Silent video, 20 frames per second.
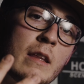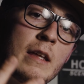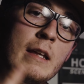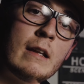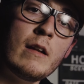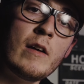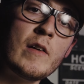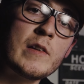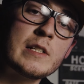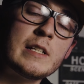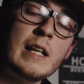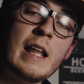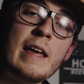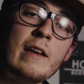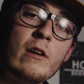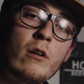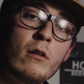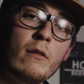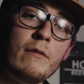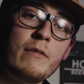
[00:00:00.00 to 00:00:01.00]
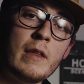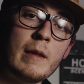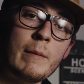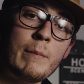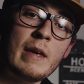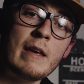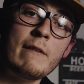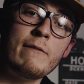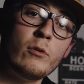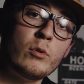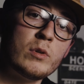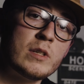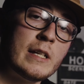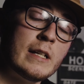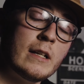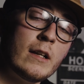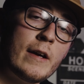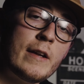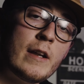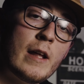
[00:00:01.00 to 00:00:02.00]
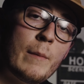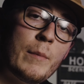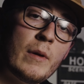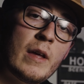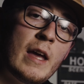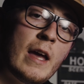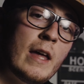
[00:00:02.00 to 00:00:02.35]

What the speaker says: the last leg of the P40 lineup.